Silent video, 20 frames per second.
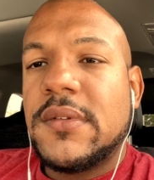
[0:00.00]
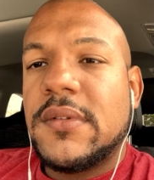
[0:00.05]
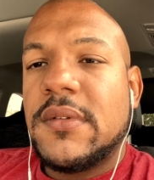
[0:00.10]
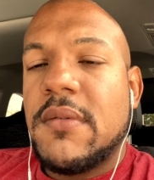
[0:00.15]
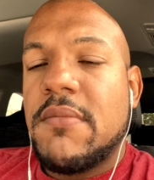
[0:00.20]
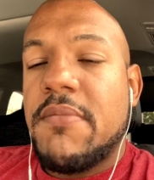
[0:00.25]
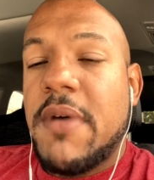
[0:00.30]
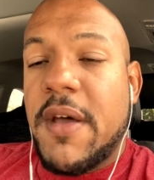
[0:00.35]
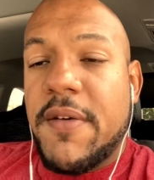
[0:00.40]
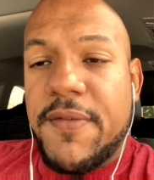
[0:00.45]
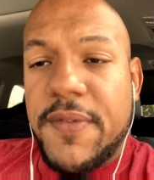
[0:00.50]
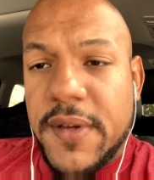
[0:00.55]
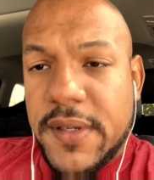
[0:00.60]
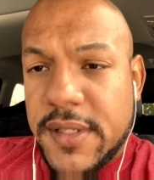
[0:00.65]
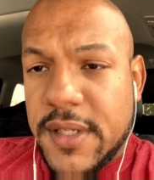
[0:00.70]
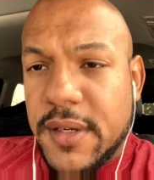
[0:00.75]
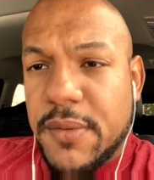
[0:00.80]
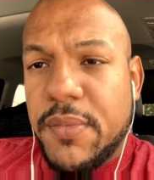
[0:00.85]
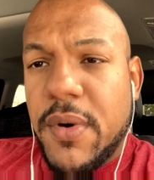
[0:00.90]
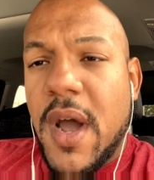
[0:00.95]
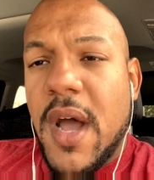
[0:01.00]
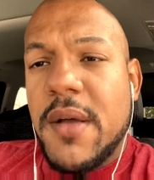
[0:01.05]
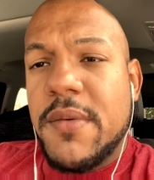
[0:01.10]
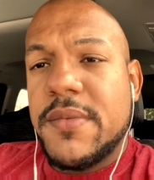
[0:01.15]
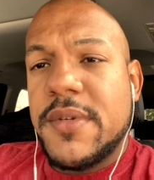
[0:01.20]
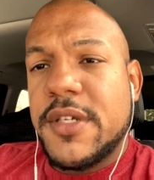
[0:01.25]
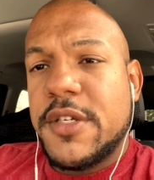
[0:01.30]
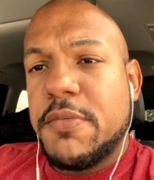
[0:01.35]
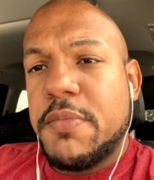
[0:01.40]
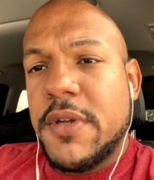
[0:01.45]
about fixing the problems
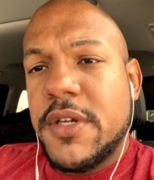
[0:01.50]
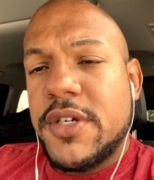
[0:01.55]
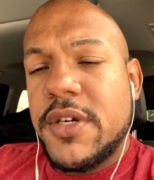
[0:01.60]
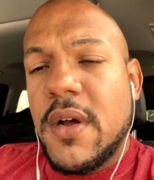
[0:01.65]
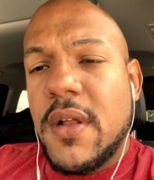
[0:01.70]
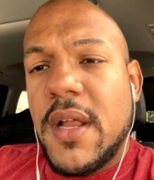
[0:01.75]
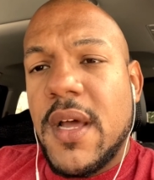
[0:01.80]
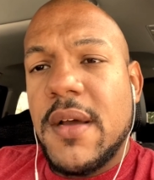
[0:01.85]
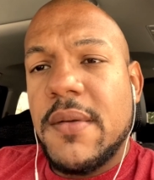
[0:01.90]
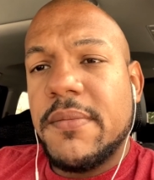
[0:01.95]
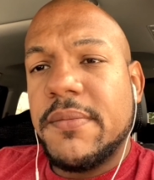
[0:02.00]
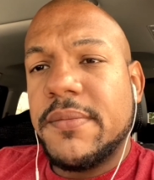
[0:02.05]
that split y'all up.